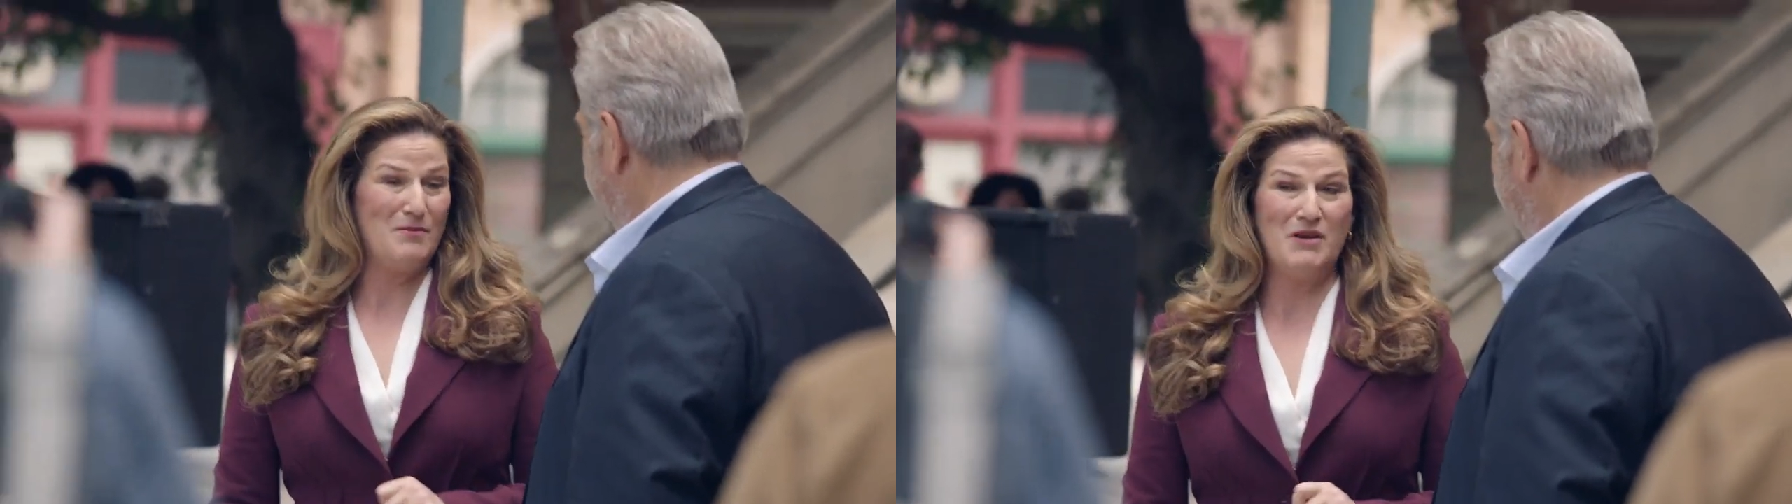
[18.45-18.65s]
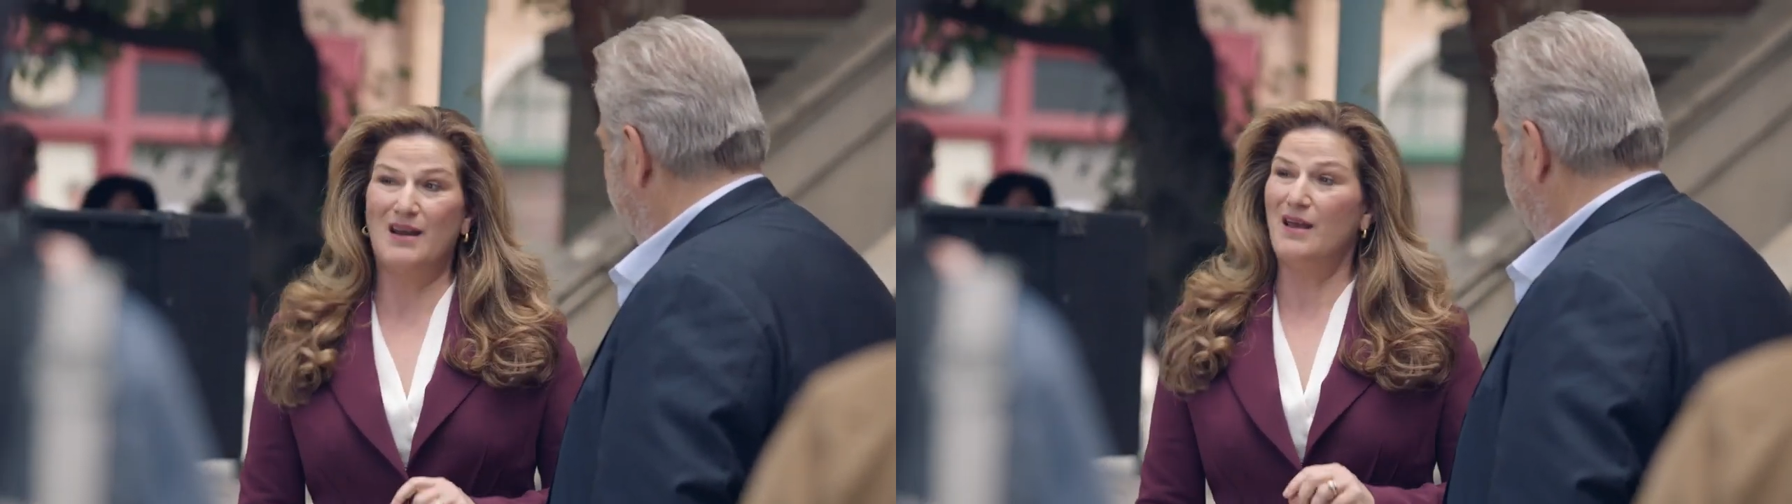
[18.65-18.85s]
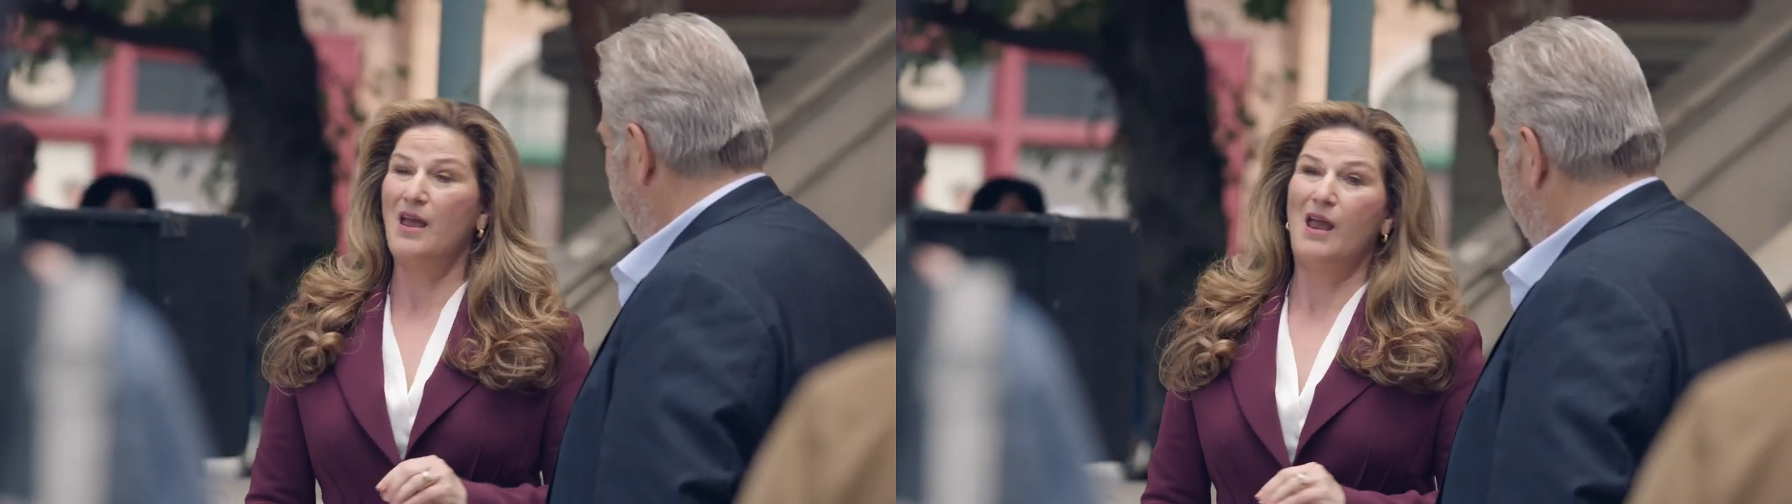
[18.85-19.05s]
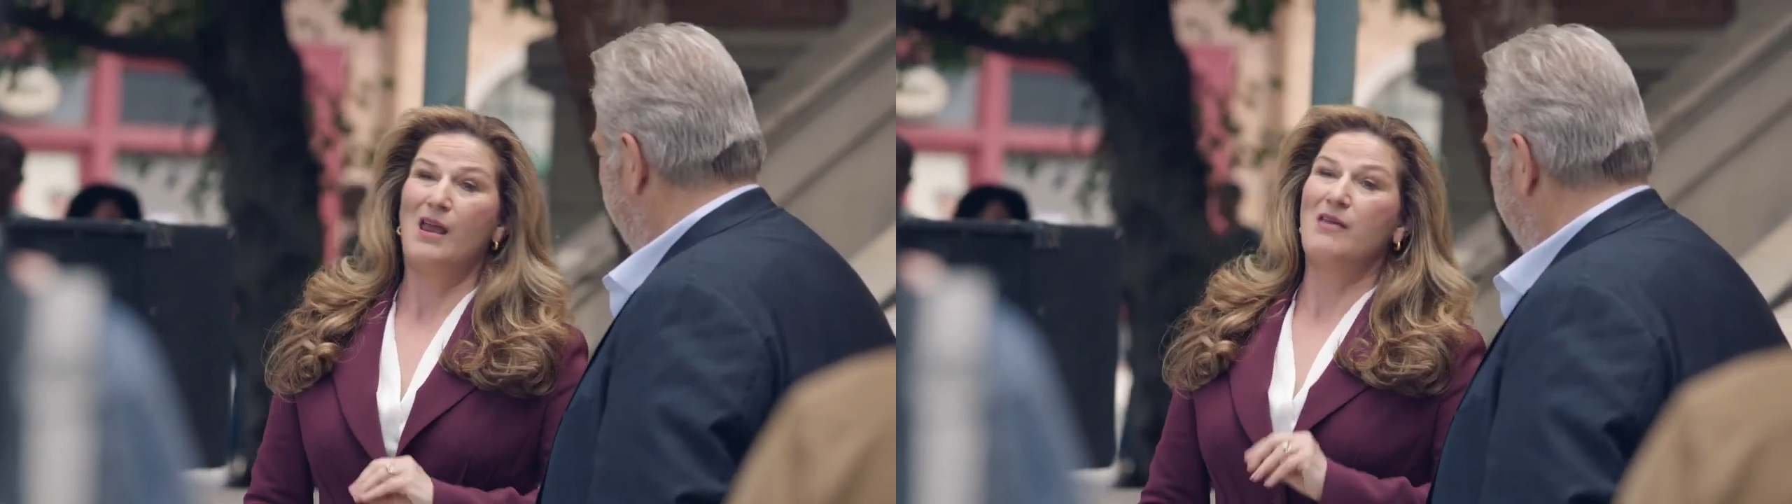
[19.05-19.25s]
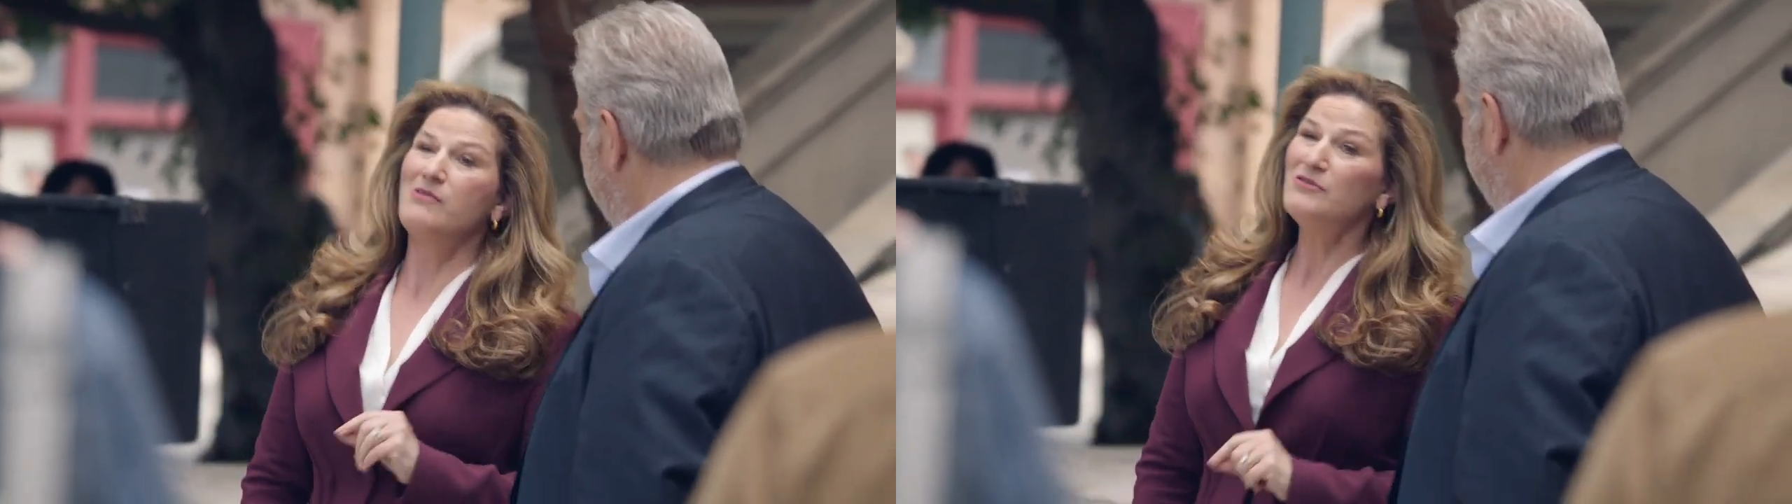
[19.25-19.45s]
I mean,
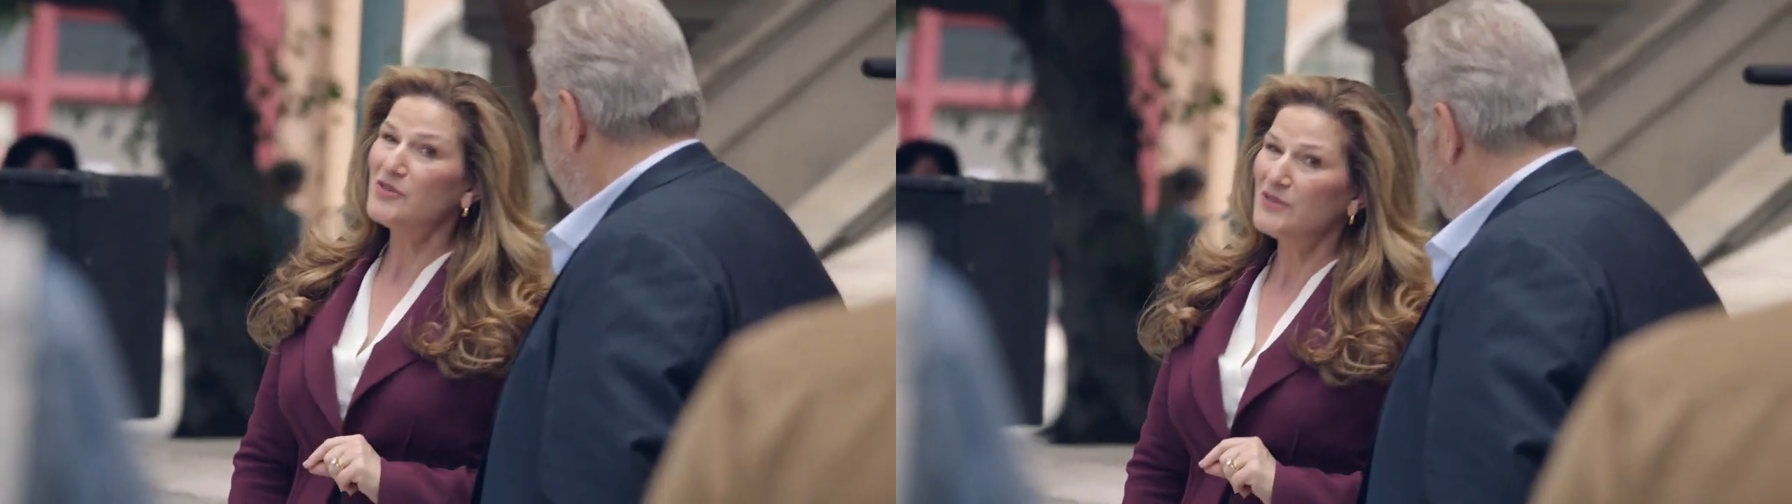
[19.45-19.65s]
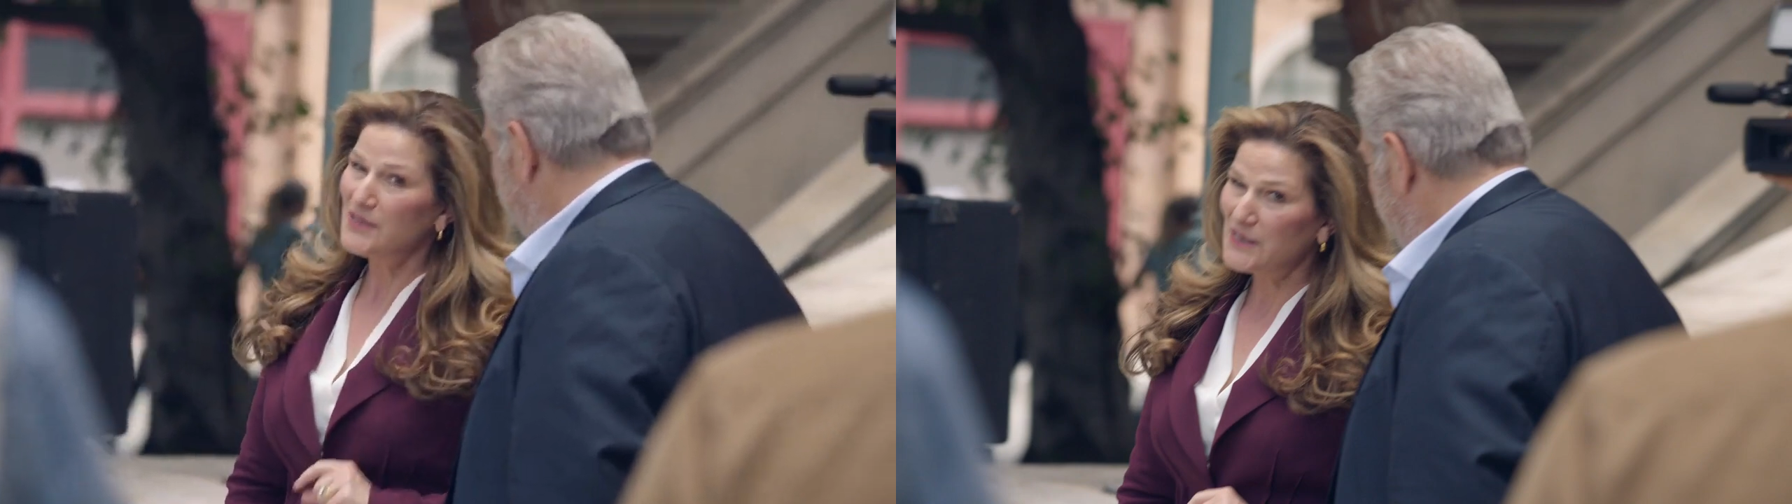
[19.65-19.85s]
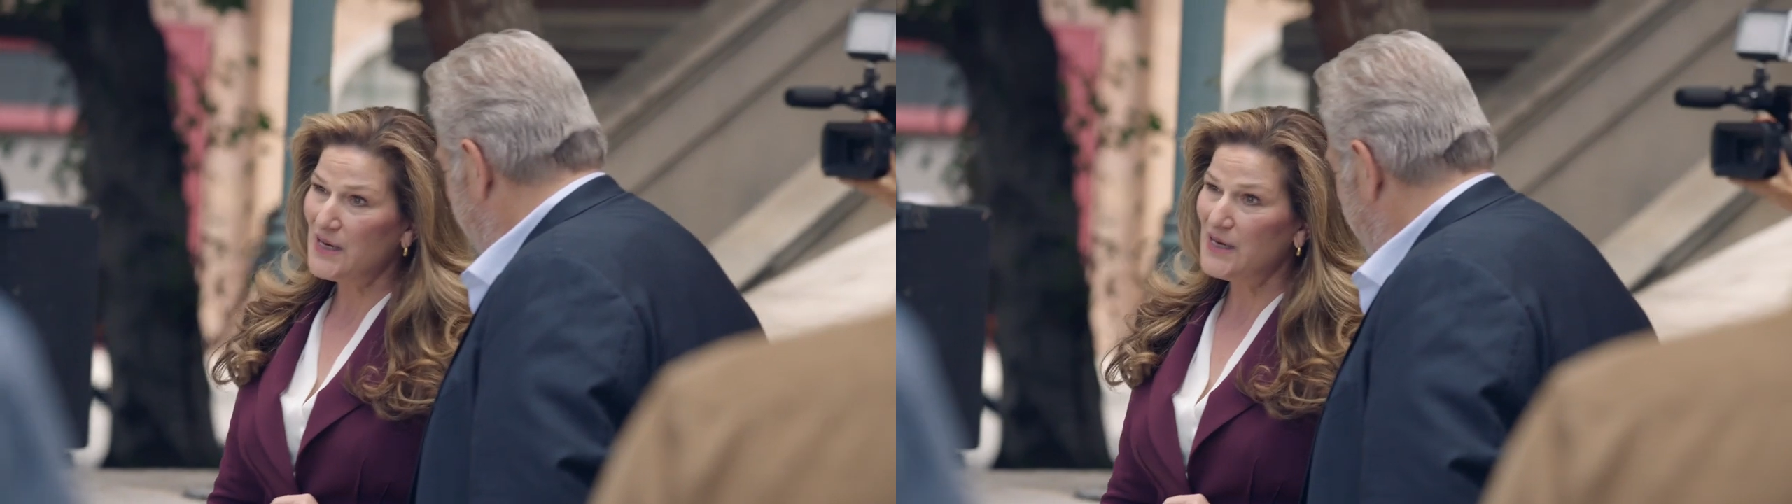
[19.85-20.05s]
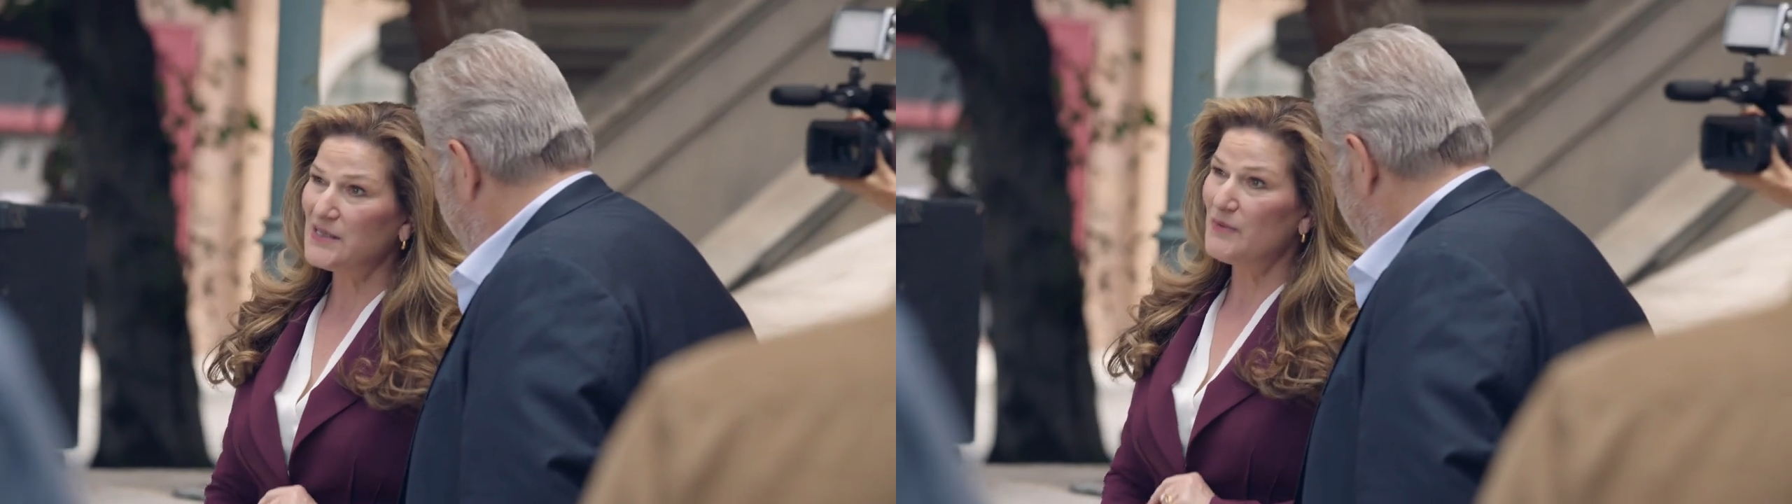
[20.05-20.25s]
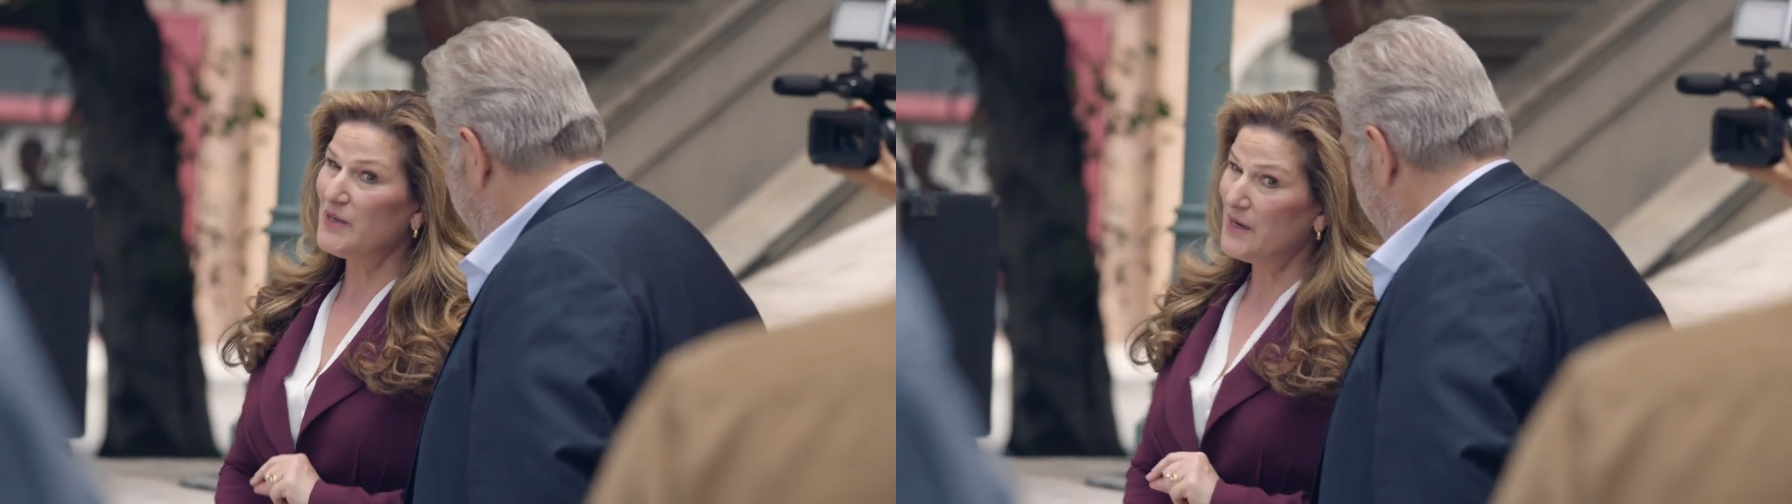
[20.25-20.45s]
you should see some of the